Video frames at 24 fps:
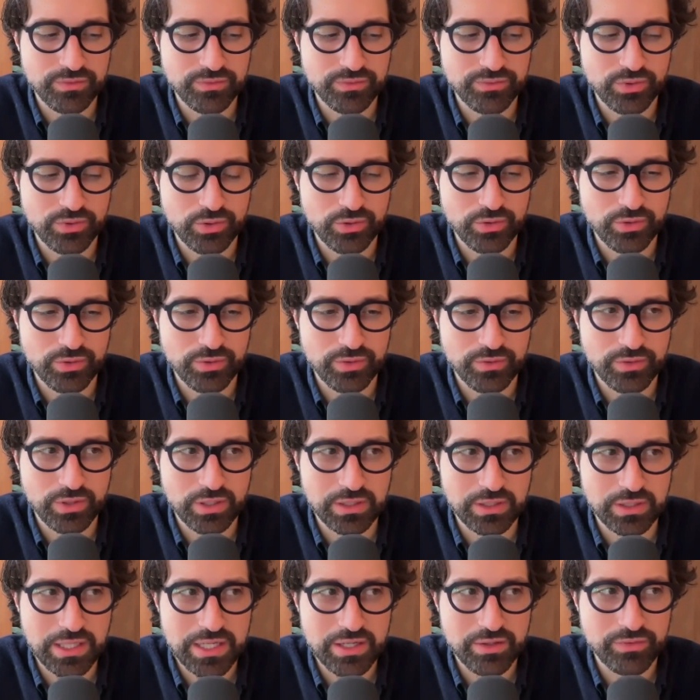for
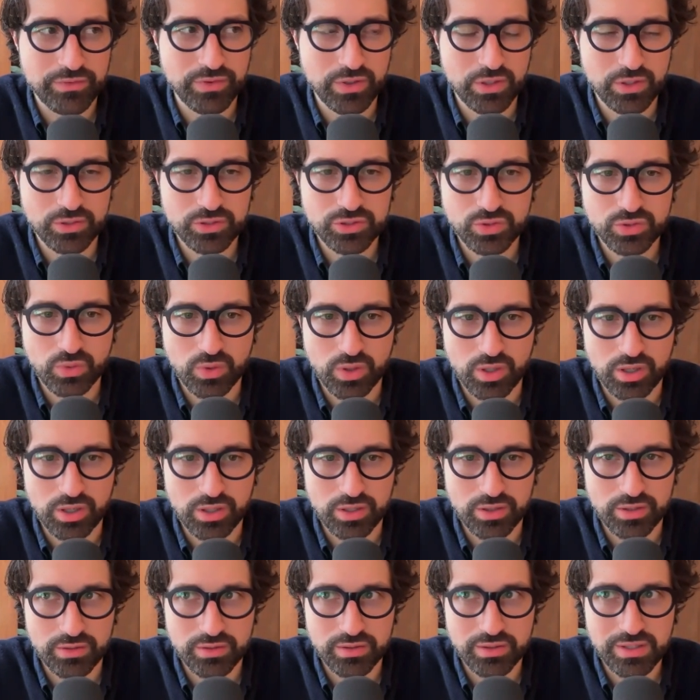a lot of folks who
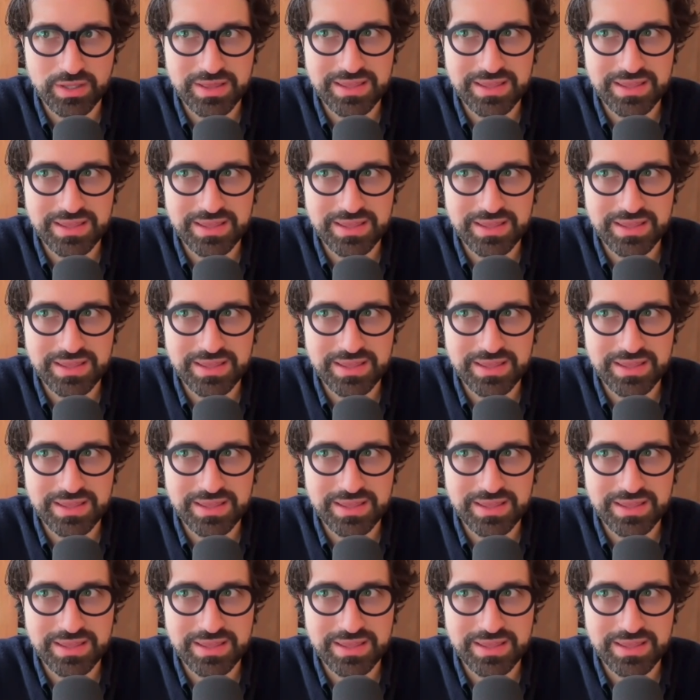are